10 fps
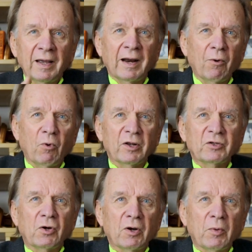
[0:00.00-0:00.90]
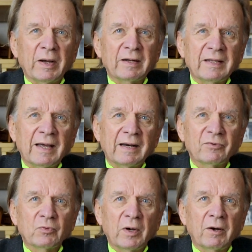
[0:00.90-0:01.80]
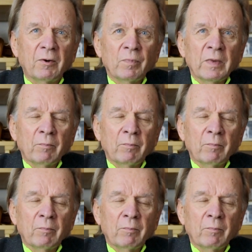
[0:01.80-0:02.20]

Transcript: and I want to talk about that as well.